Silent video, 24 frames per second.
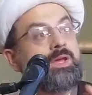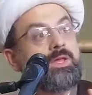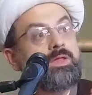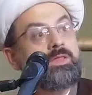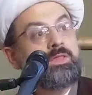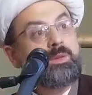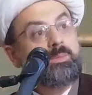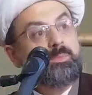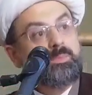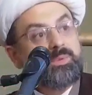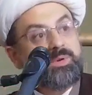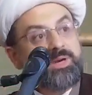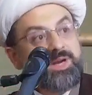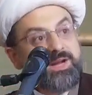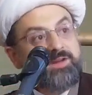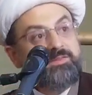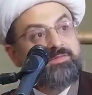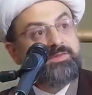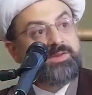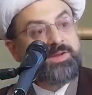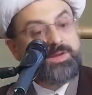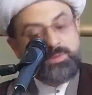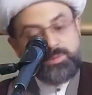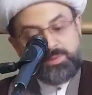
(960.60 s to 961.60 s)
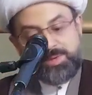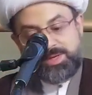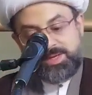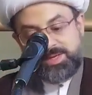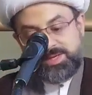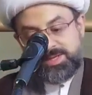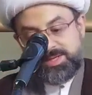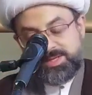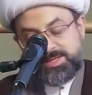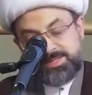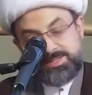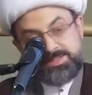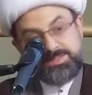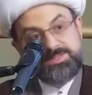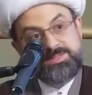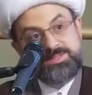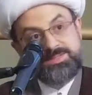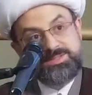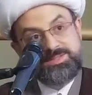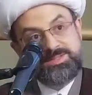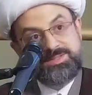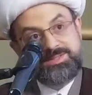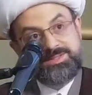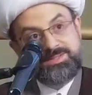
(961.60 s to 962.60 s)
the Prophet
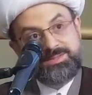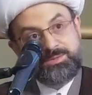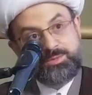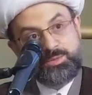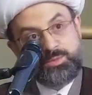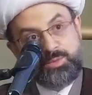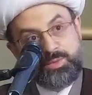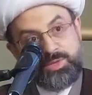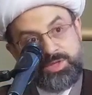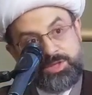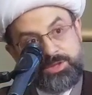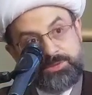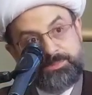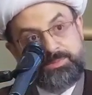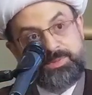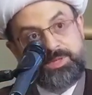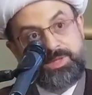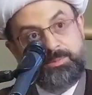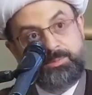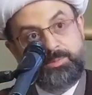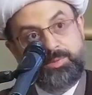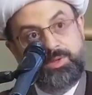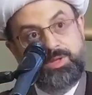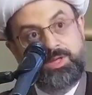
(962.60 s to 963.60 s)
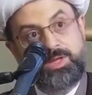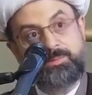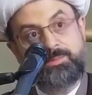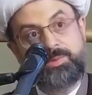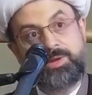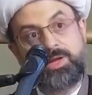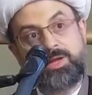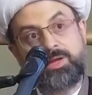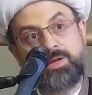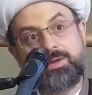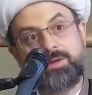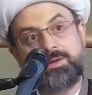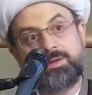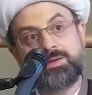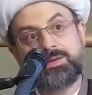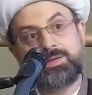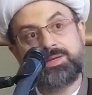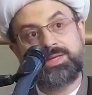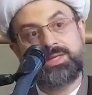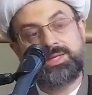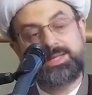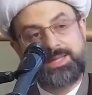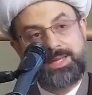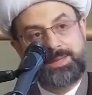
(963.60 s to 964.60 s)
was with people about,
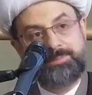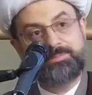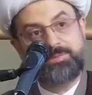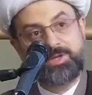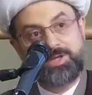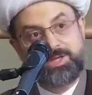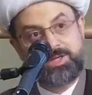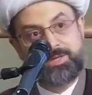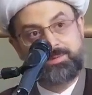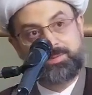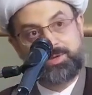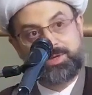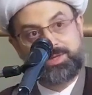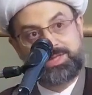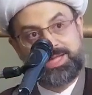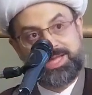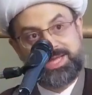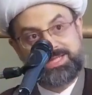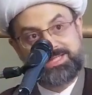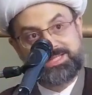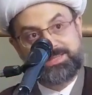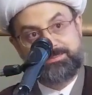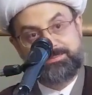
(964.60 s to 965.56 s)
and I'm talking about as a